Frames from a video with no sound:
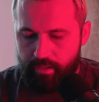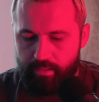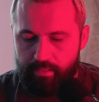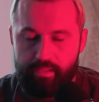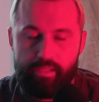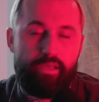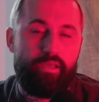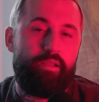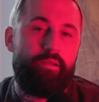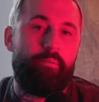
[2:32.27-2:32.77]

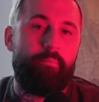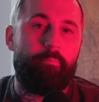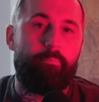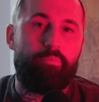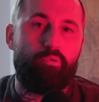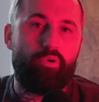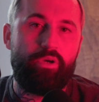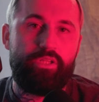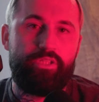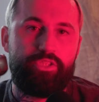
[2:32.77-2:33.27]
then
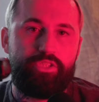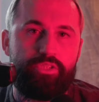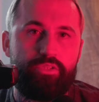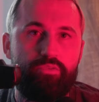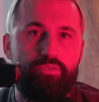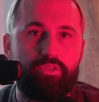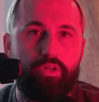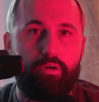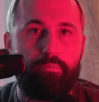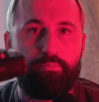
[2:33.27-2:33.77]
point and
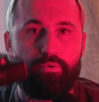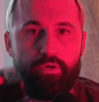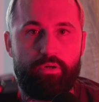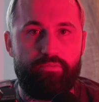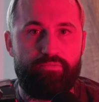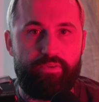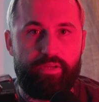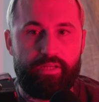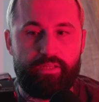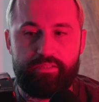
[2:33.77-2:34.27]
shoots are
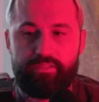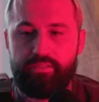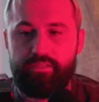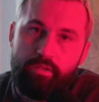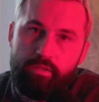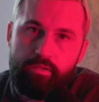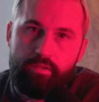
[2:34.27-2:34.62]
perfect.